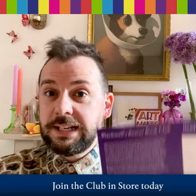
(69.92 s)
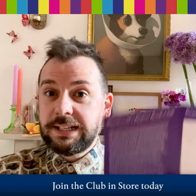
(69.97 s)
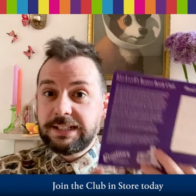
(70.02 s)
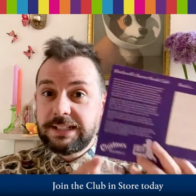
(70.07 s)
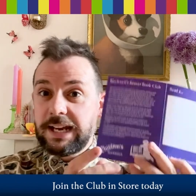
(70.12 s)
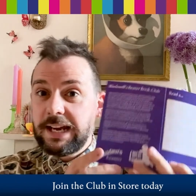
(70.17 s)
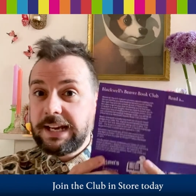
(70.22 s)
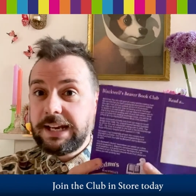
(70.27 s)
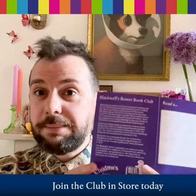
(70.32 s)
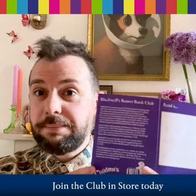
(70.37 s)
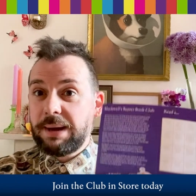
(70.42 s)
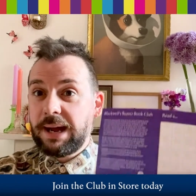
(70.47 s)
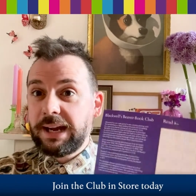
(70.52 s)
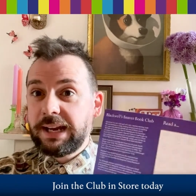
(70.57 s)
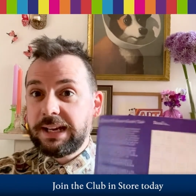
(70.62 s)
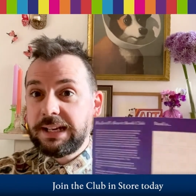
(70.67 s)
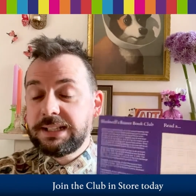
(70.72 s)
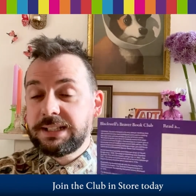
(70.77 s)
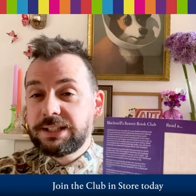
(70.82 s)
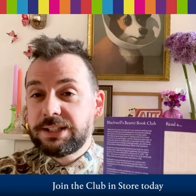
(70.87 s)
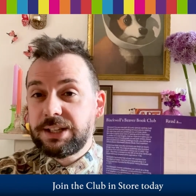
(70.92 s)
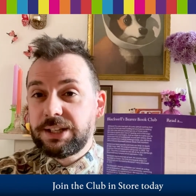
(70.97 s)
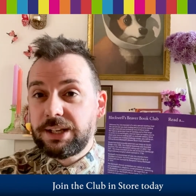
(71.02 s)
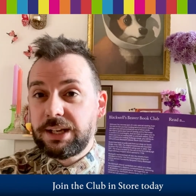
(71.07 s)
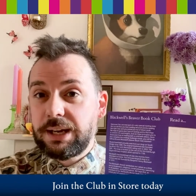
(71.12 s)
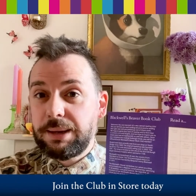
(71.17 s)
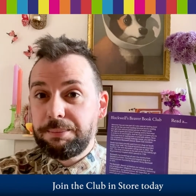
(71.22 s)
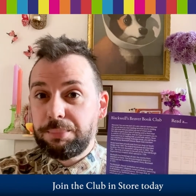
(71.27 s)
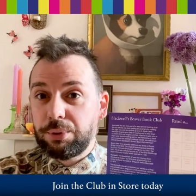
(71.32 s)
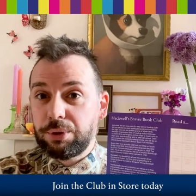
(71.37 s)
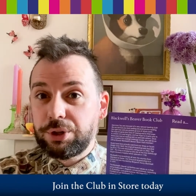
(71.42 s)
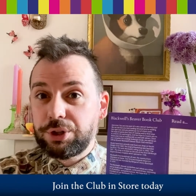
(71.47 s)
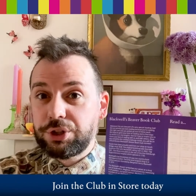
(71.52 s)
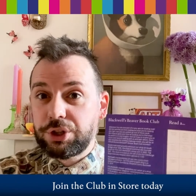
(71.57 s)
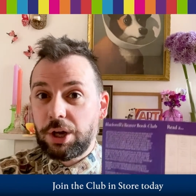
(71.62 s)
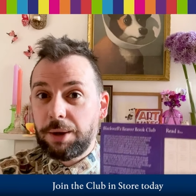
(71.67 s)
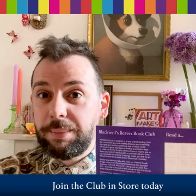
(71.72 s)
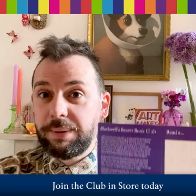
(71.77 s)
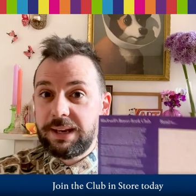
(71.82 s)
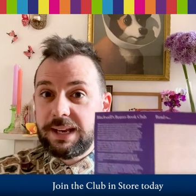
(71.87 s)
take it back into the
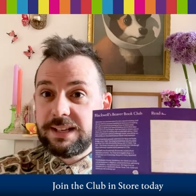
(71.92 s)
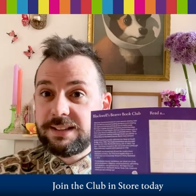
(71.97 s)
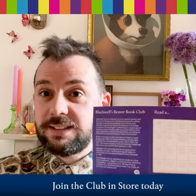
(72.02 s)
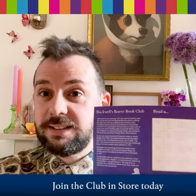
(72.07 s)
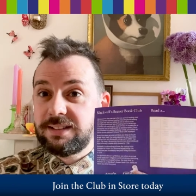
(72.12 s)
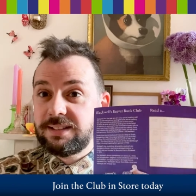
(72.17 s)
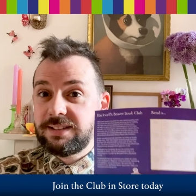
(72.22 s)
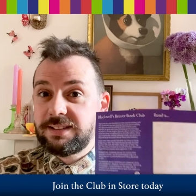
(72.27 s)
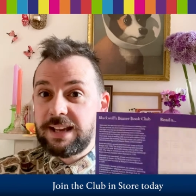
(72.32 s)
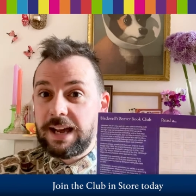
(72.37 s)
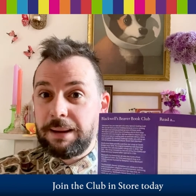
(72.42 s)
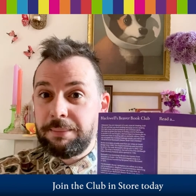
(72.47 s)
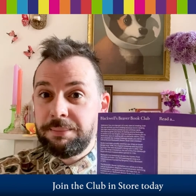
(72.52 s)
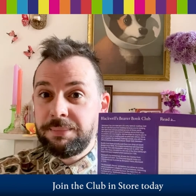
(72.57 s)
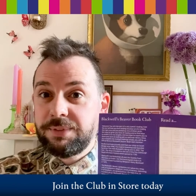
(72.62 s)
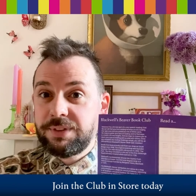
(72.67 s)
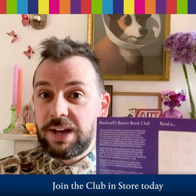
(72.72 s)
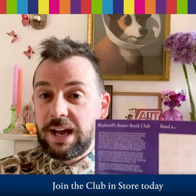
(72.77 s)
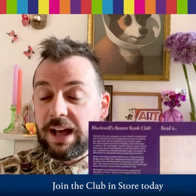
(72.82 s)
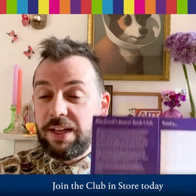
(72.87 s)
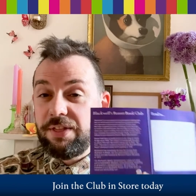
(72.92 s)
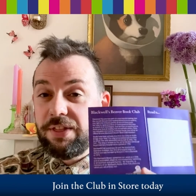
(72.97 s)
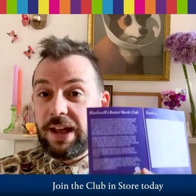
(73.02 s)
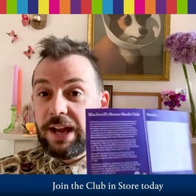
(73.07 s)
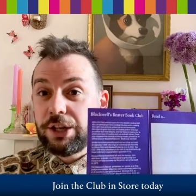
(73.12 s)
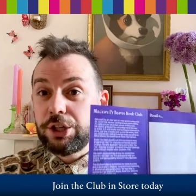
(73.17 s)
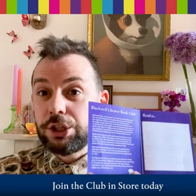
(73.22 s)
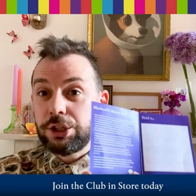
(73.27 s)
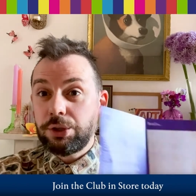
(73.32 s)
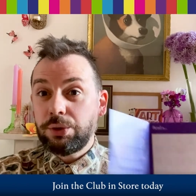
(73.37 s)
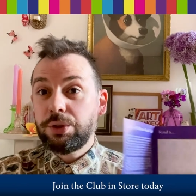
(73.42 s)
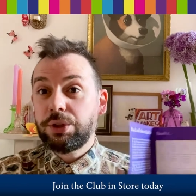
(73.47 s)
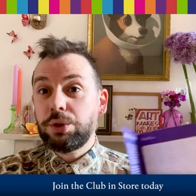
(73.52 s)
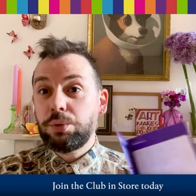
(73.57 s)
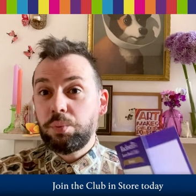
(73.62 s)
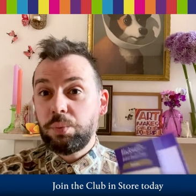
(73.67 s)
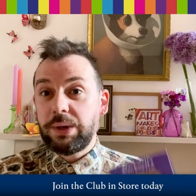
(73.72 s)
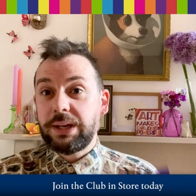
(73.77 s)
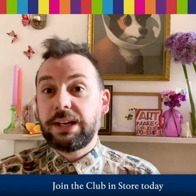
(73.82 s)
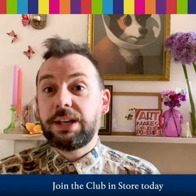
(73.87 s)
bookshop and get it stamped, and then you
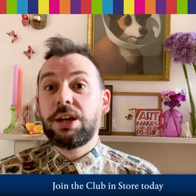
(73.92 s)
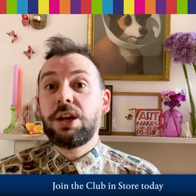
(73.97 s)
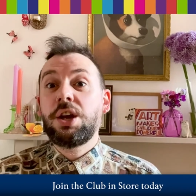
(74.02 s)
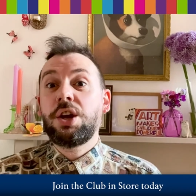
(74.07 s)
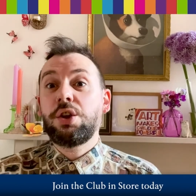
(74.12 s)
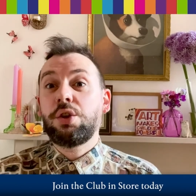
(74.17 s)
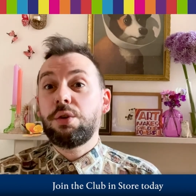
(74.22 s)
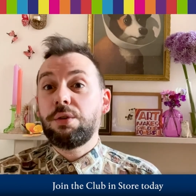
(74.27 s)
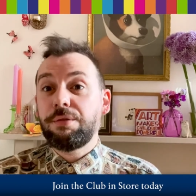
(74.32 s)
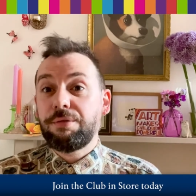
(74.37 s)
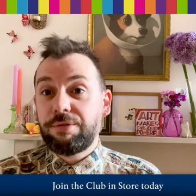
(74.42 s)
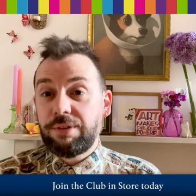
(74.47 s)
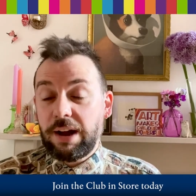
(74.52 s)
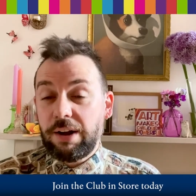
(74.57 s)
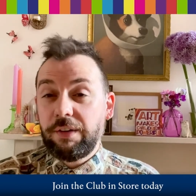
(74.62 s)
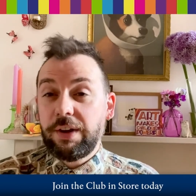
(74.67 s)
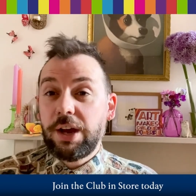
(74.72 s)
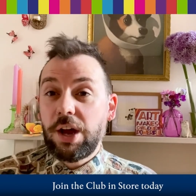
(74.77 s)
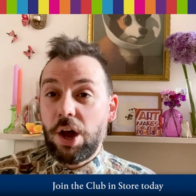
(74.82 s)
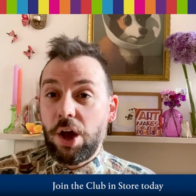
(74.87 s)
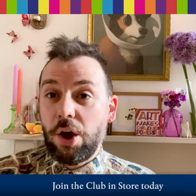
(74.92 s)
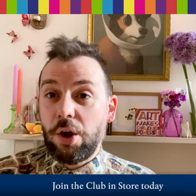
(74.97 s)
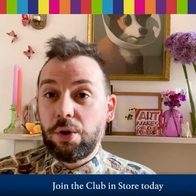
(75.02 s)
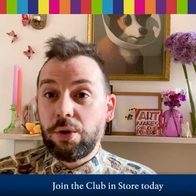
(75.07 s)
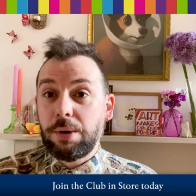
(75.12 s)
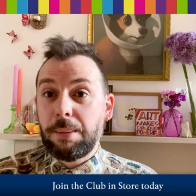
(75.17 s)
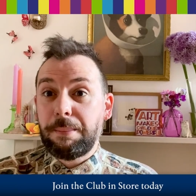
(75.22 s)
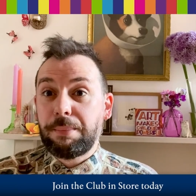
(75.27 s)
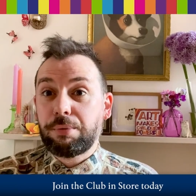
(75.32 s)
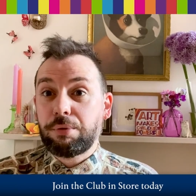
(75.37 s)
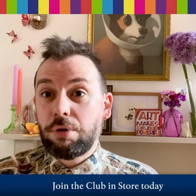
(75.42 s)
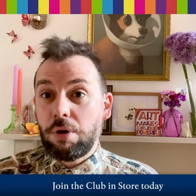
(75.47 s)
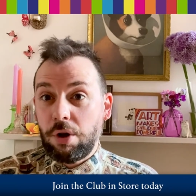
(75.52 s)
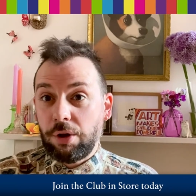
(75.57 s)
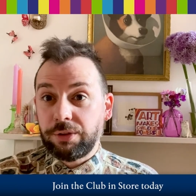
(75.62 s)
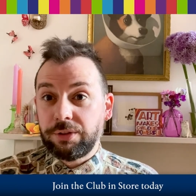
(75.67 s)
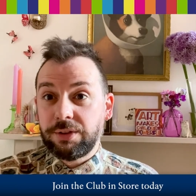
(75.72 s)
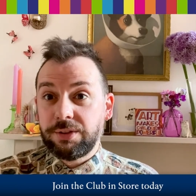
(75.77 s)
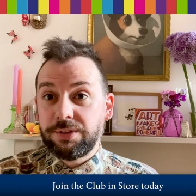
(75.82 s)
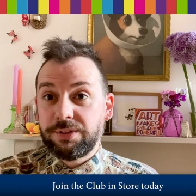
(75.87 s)
can win your very own
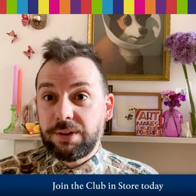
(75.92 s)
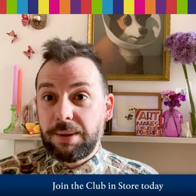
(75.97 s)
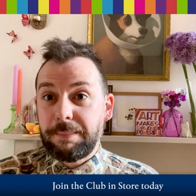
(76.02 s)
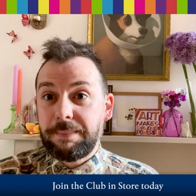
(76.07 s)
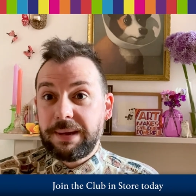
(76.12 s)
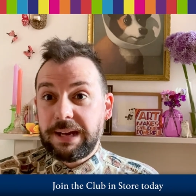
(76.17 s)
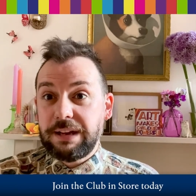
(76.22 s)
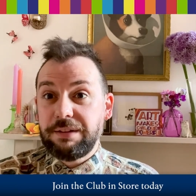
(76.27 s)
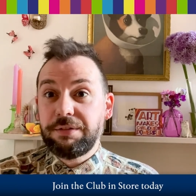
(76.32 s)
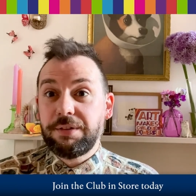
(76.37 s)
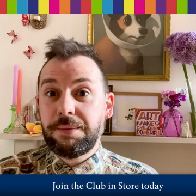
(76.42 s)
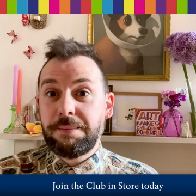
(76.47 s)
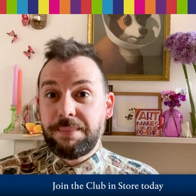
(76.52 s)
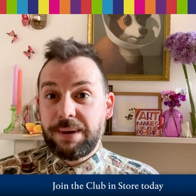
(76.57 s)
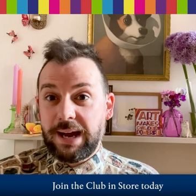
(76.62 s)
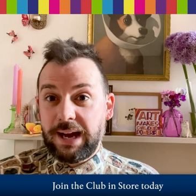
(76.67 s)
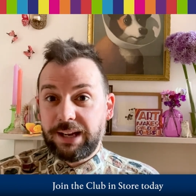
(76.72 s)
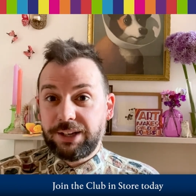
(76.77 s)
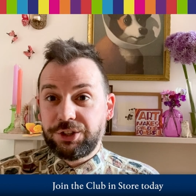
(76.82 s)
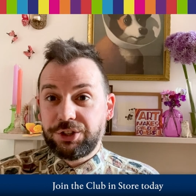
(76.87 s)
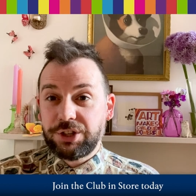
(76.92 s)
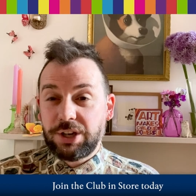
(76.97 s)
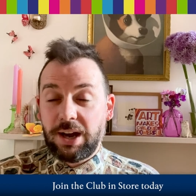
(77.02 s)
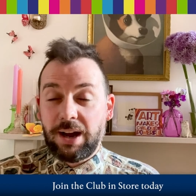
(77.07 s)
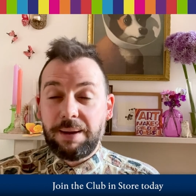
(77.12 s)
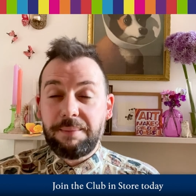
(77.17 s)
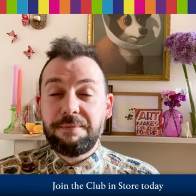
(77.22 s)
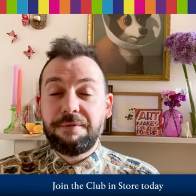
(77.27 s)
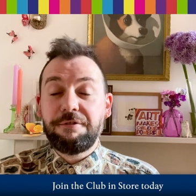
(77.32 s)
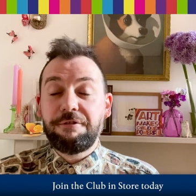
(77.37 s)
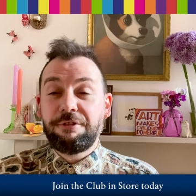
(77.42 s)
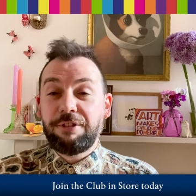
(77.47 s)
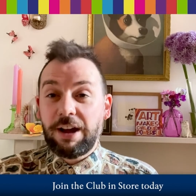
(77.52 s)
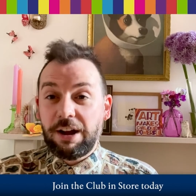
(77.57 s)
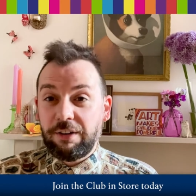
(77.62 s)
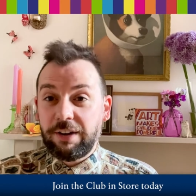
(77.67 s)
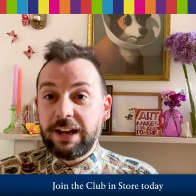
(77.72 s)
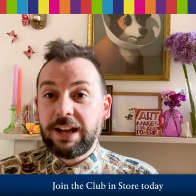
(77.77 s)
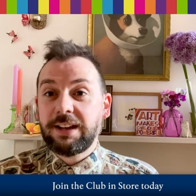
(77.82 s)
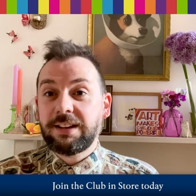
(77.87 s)
bronze beaver badge. I'm
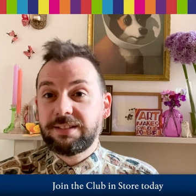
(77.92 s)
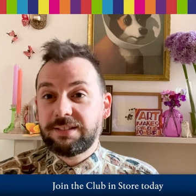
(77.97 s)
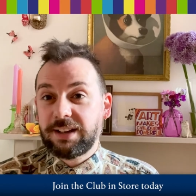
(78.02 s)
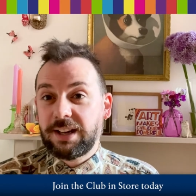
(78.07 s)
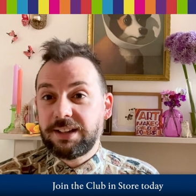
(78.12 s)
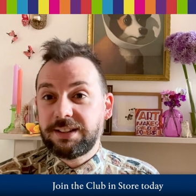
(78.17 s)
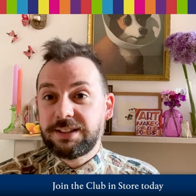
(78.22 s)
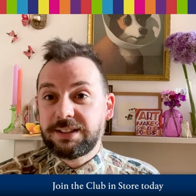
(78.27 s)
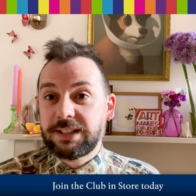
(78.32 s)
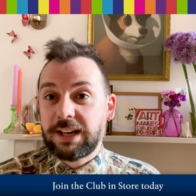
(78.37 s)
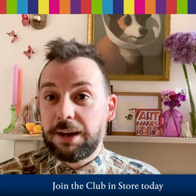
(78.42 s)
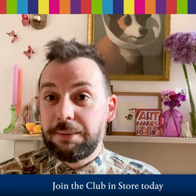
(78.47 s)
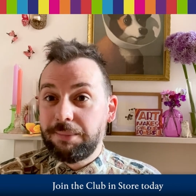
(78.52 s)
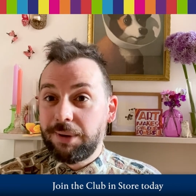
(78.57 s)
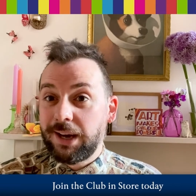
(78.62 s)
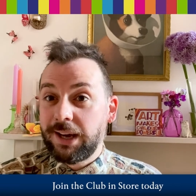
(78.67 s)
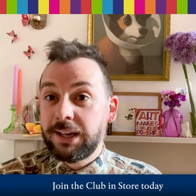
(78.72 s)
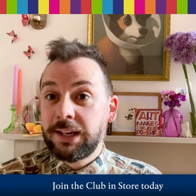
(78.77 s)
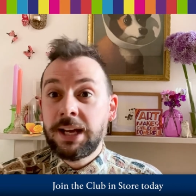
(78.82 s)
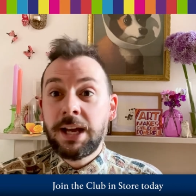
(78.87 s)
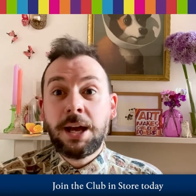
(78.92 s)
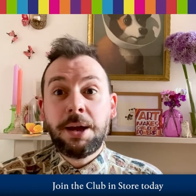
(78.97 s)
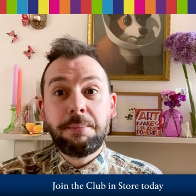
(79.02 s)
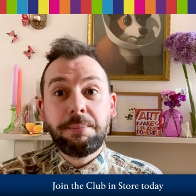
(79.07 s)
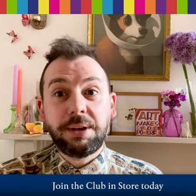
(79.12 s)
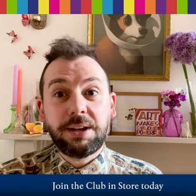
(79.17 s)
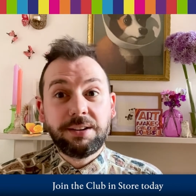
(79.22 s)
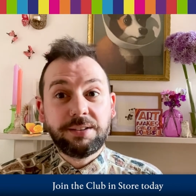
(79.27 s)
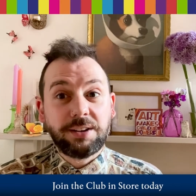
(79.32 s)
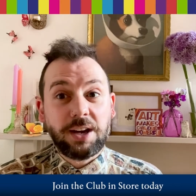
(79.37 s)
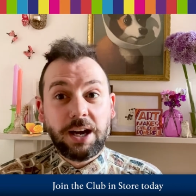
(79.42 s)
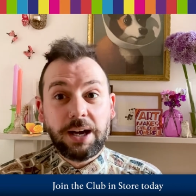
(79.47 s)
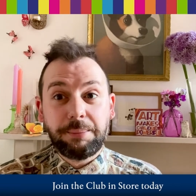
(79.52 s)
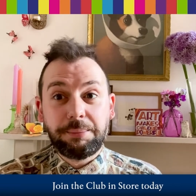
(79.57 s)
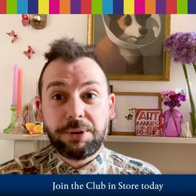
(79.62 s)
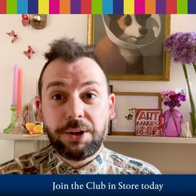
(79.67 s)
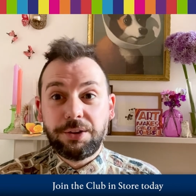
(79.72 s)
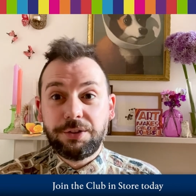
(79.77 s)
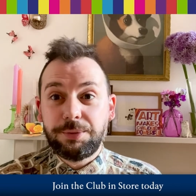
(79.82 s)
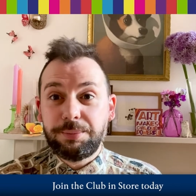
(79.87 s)
very excited to get mine because I'm
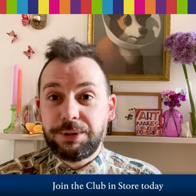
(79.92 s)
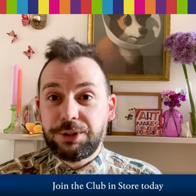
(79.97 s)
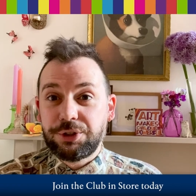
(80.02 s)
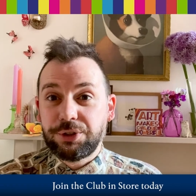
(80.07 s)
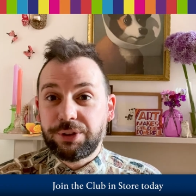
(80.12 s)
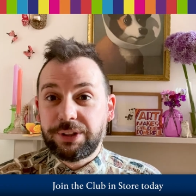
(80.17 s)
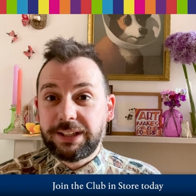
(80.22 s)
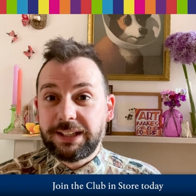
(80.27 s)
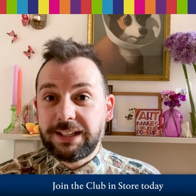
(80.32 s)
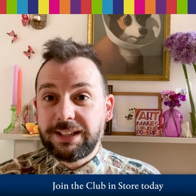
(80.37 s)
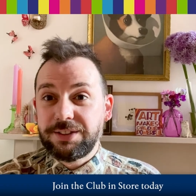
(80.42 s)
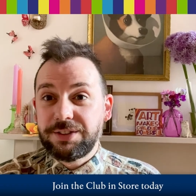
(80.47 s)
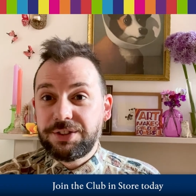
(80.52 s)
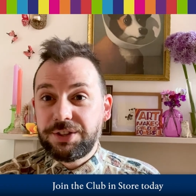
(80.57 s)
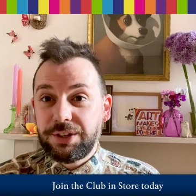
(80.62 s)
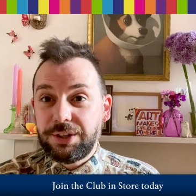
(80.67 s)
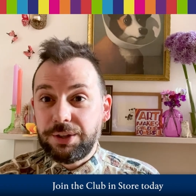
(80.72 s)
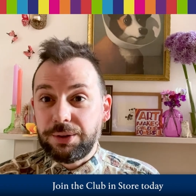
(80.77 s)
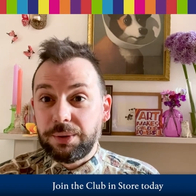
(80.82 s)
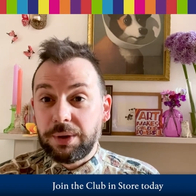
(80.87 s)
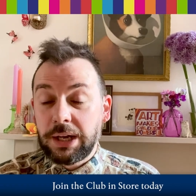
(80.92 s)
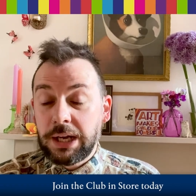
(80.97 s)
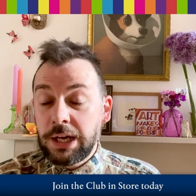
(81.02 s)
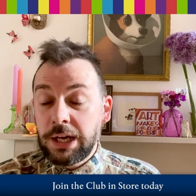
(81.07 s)
going to be joining in too.